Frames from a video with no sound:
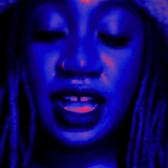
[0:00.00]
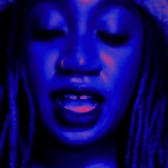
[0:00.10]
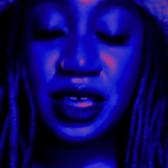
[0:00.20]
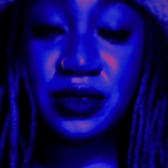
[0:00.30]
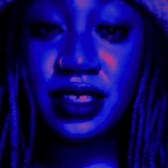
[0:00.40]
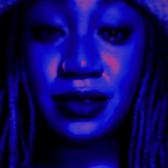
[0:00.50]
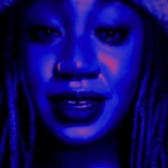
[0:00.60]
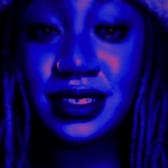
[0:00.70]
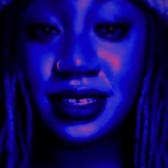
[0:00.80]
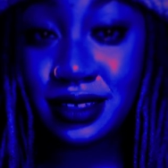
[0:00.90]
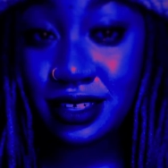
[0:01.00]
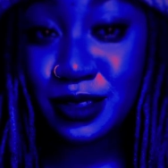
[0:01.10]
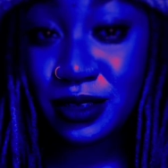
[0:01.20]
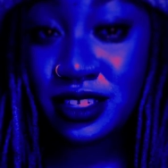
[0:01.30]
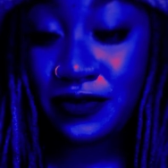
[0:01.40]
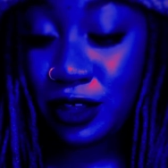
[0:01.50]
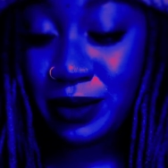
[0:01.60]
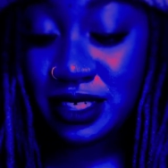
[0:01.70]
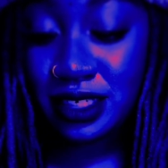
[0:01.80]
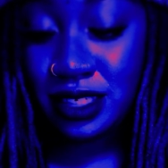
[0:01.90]
I think my season is supposed to feel
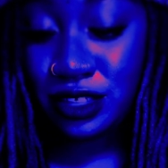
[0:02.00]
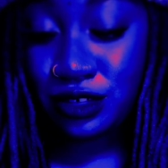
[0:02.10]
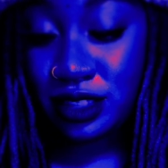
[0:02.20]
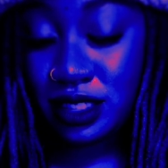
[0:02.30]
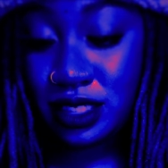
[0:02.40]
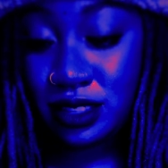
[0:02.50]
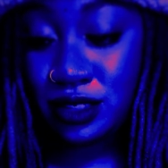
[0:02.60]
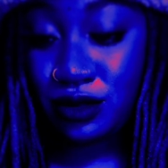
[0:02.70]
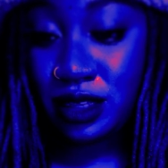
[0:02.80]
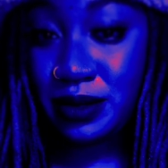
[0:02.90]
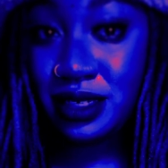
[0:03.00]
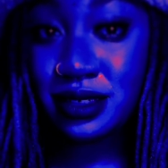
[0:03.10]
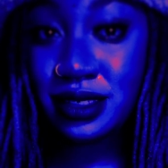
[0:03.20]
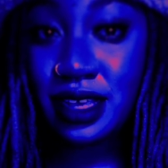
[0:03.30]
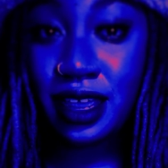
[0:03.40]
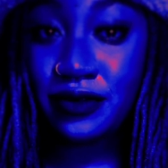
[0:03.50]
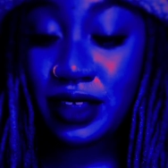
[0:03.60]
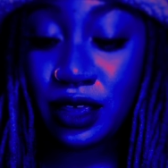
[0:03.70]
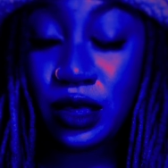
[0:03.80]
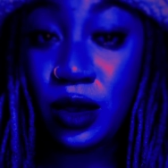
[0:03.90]
much easier than this. So let me just kind of
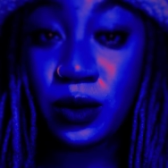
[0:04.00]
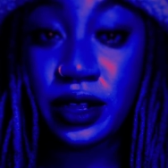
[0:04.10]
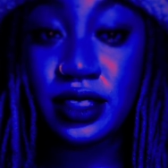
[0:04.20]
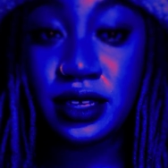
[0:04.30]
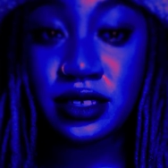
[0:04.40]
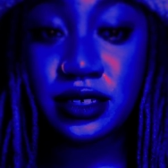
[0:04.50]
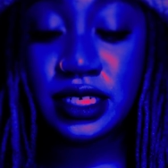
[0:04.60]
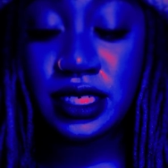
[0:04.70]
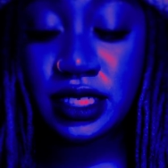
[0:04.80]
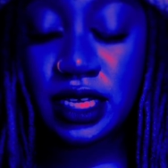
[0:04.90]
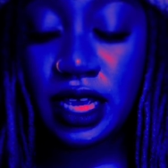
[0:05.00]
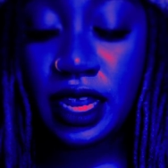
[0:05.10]
like go where things are easy.